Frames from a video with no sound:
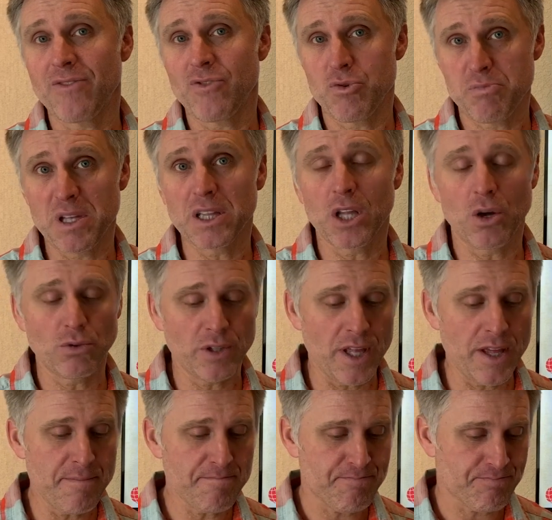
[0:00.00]
you been
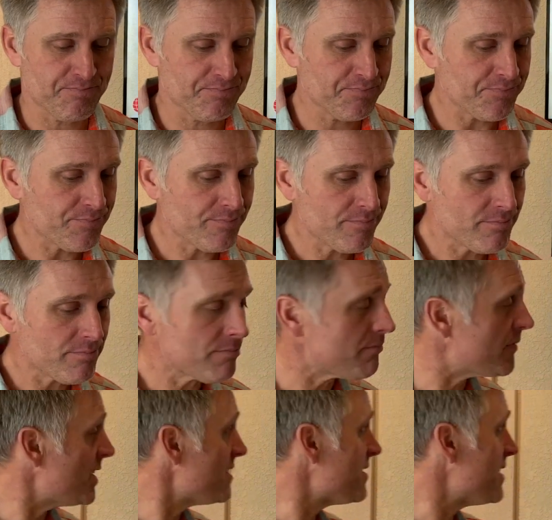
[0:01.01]
lonely?
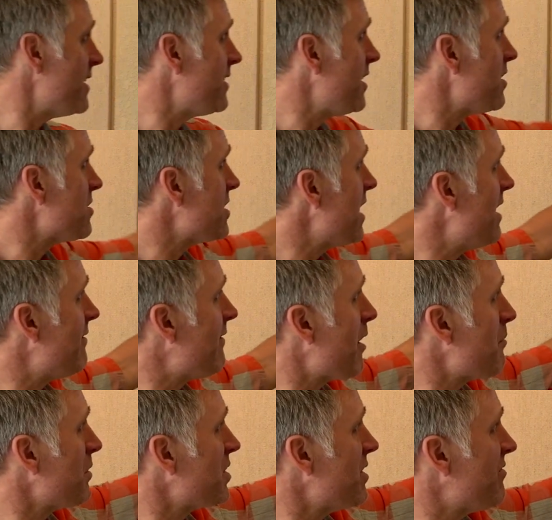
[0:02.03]
Sentirse, el
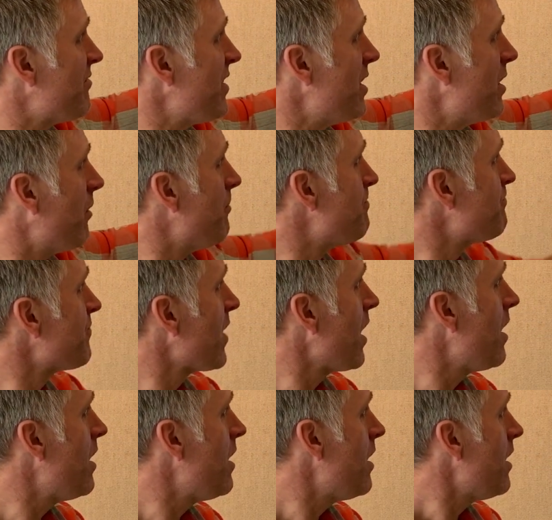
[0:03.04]
verbo to feel.
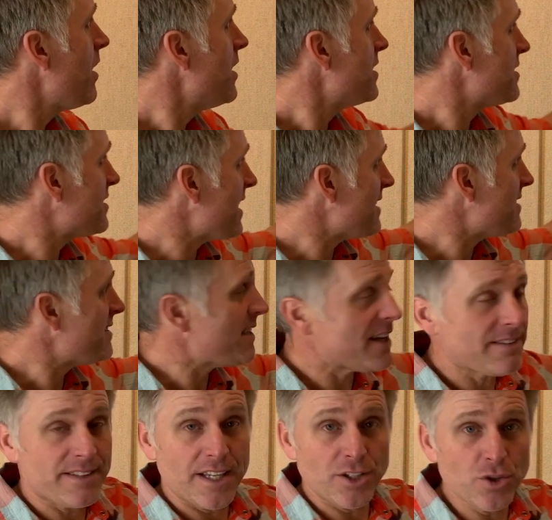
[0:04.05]
Se
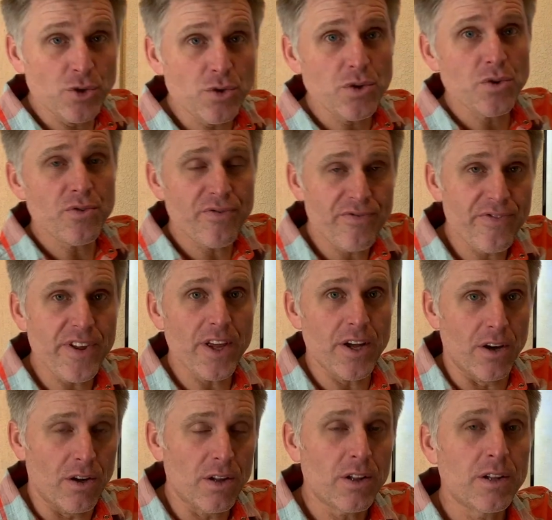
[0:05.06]
siente, do you
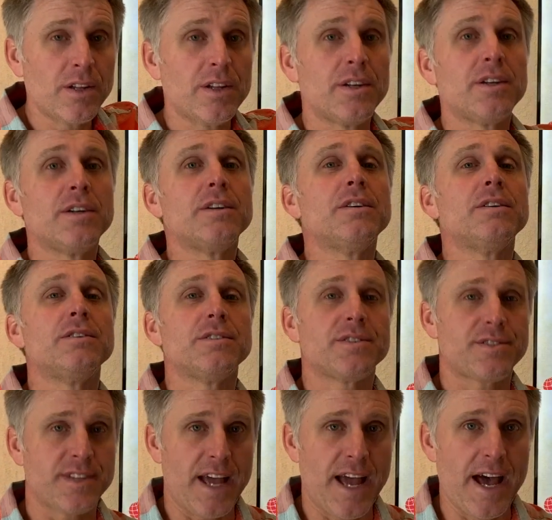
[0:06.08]
feel
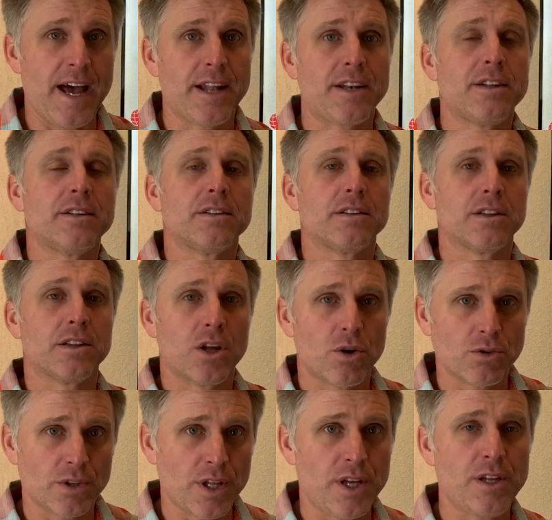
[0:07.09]
sad,
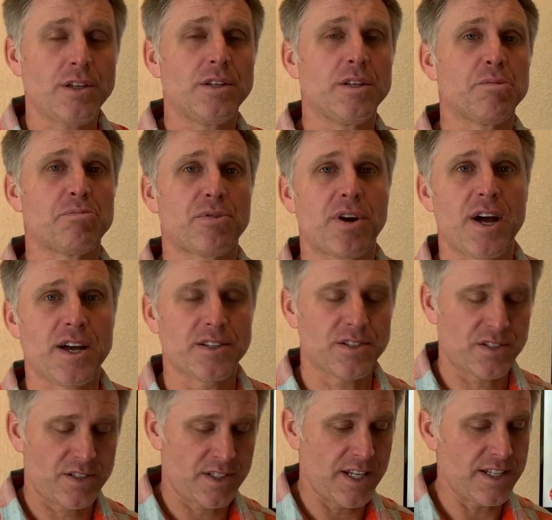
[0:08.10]
lonely,
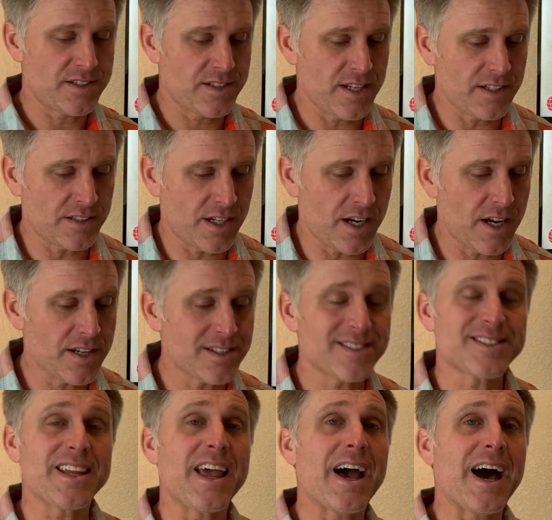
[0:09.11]
depressed, etc.
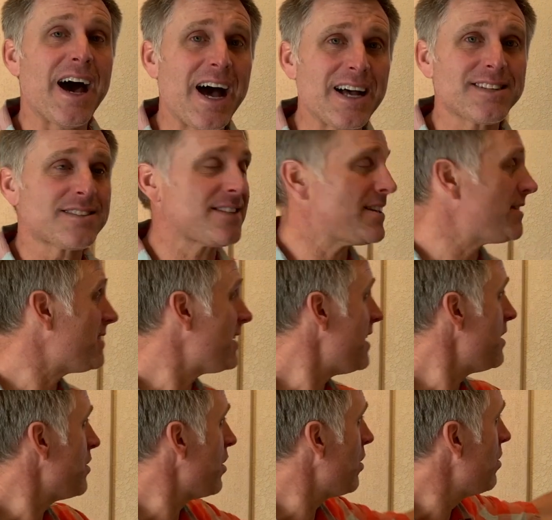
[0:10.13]
Se ha
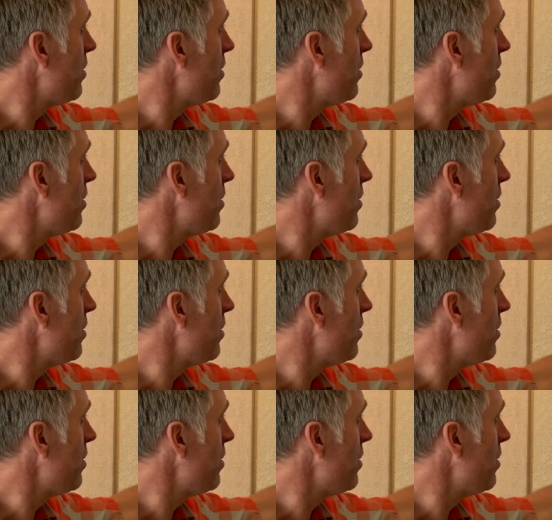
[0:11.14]
sentido,